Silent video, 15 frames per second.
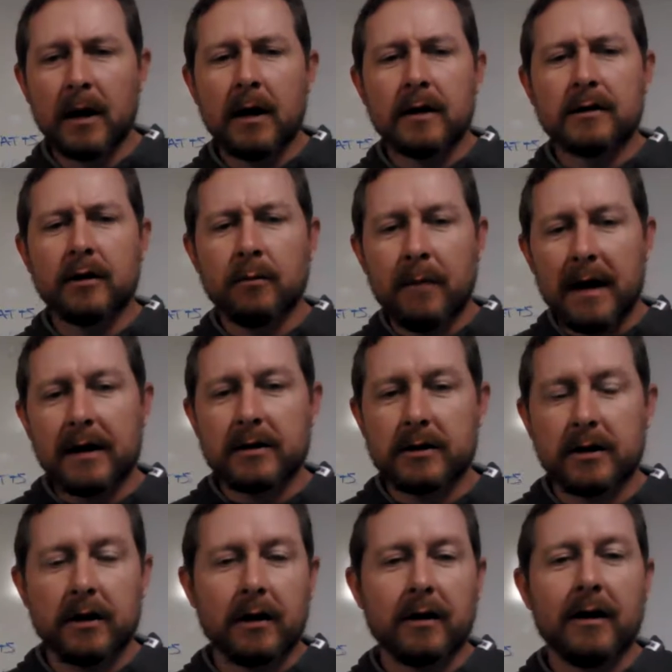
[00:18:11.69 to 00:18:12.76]
So make
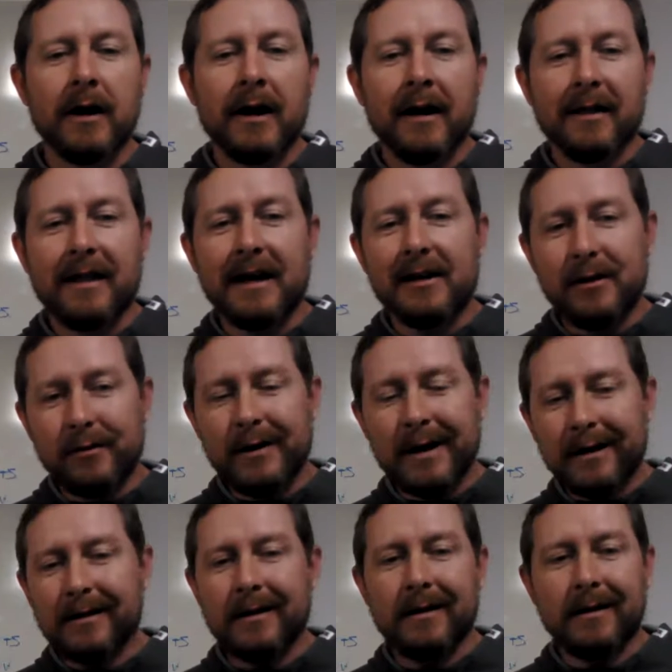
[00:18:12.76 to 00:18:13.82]
sure that you
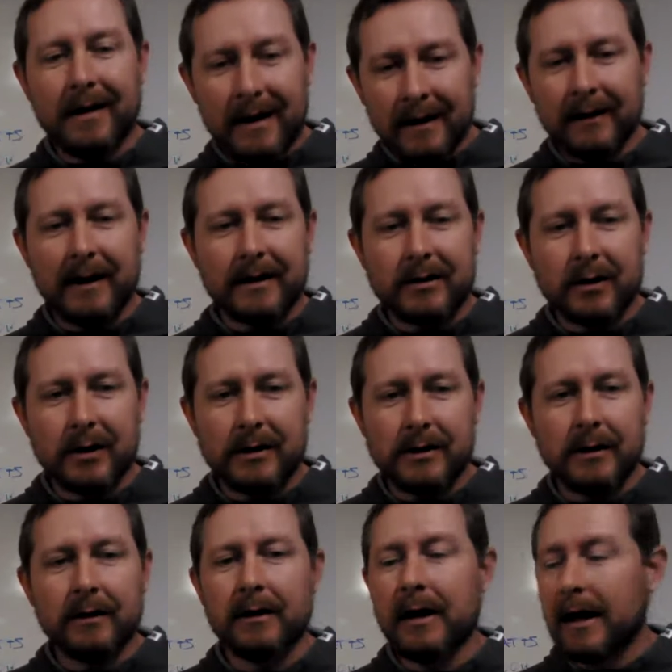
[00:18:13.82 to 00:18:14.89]
get an
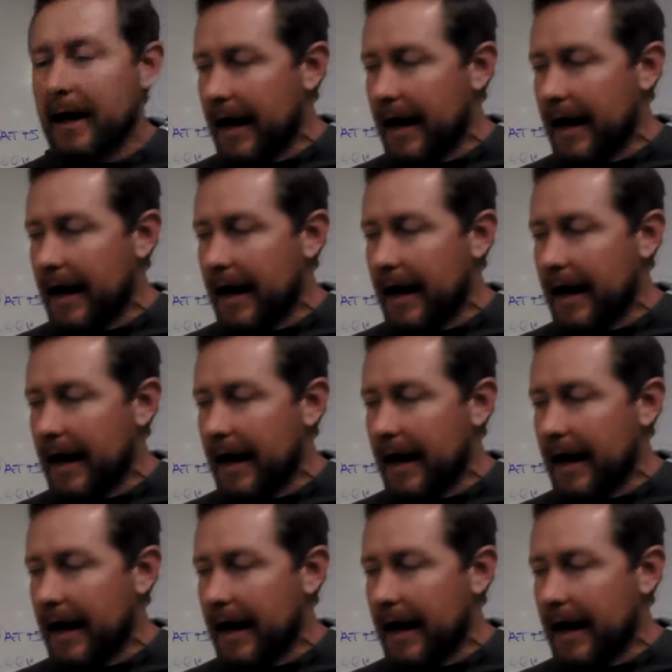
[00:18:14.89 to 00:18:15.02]
electrician